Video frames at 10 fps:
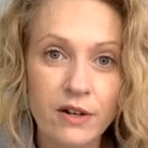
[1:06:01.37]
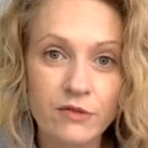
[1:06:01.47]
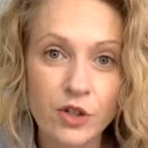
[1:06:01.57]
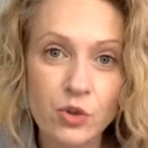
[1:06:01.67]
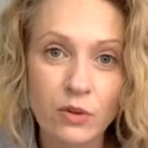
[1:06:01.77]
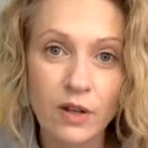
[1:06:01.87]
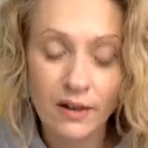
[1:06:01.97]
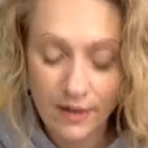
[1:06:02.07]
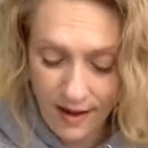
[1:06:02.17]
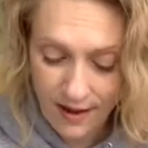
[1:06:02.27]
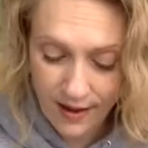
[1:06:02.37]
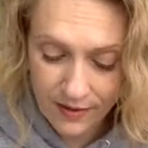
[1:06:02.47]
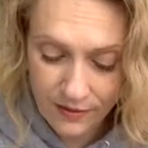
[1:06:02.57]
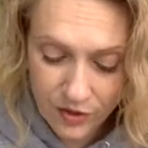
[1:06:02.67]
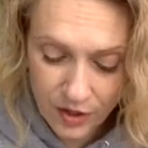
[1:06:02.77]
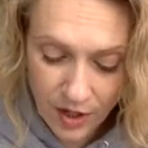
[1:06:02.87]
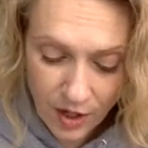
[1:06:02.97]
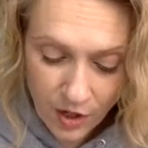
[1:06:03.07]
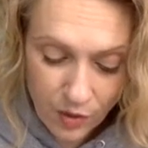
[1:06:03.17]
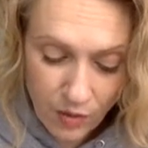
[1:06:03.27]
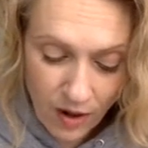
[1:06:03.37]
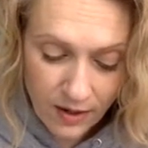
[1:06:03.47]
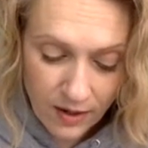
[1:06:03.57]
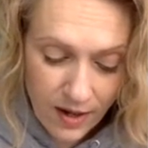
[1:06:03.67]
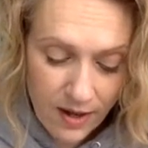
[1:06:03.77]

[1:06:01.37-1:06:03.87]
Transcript: of virtual art hives, who are,